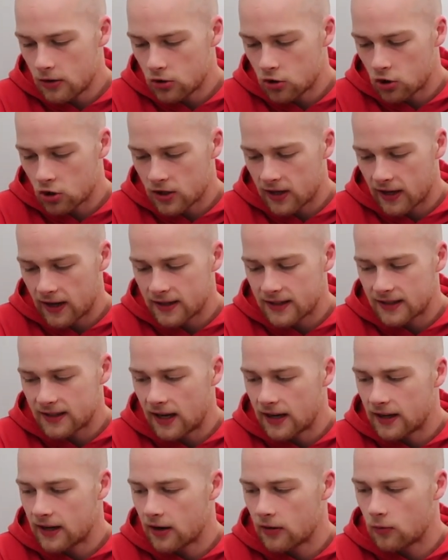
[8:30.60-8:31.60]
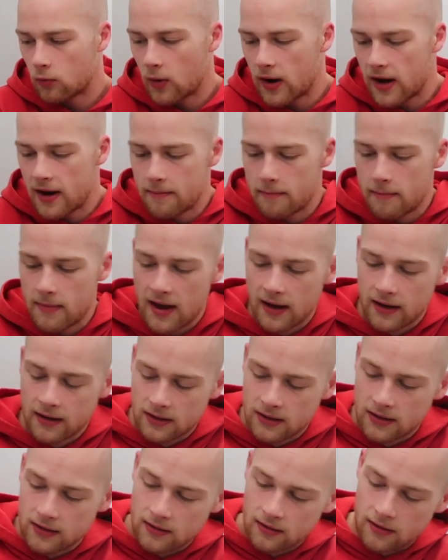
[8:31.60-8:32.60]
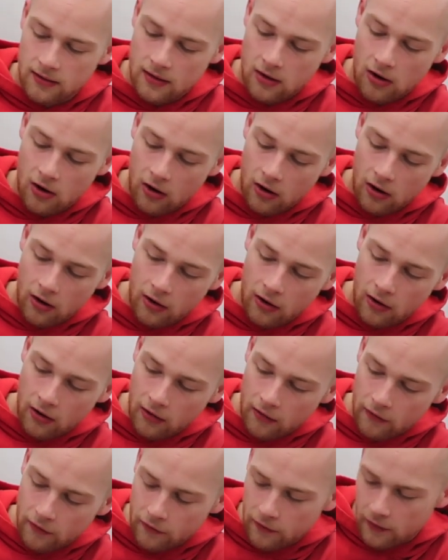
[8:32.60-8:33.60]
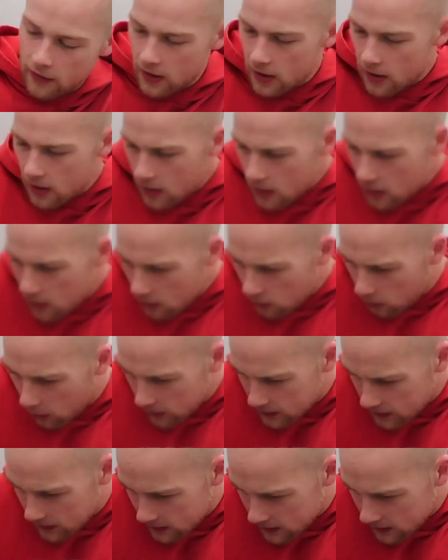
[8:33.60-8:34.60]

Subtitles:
just like a standard whey mix of, what's